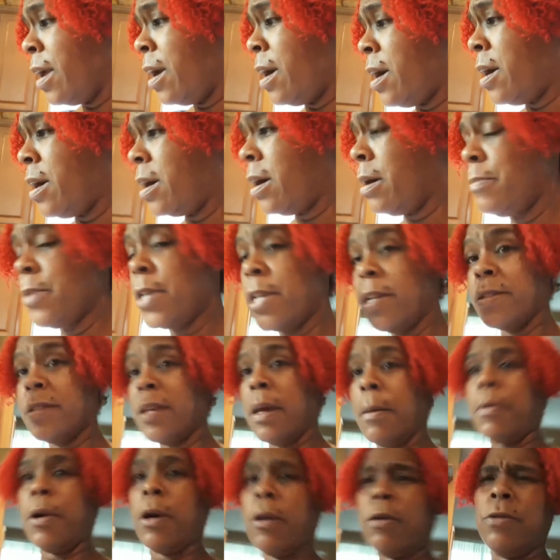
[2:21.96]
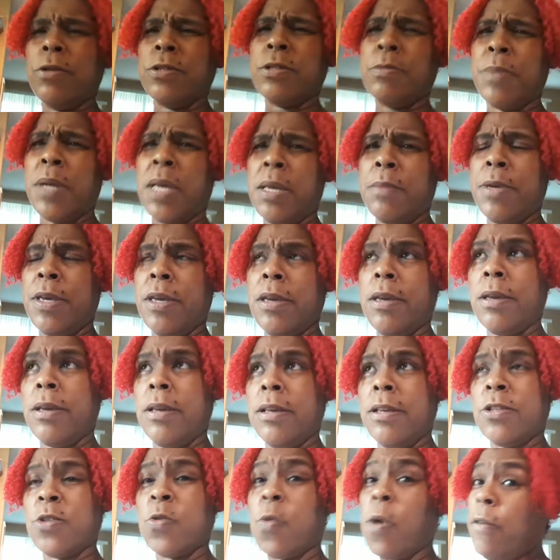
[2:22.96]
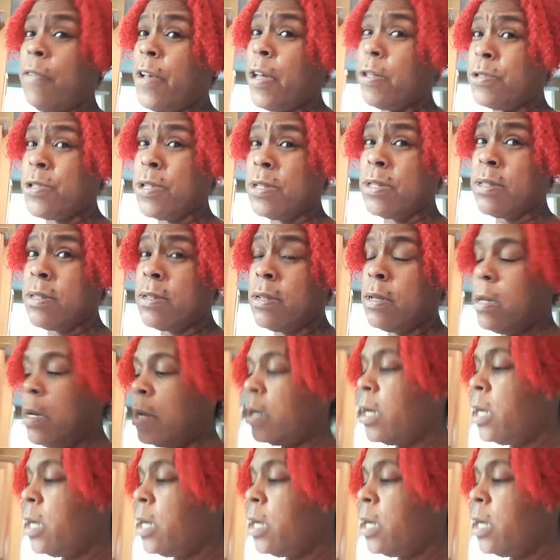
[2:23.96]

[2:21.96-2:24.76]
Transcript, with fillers: Uh, because that bottle is maybe 12 ounces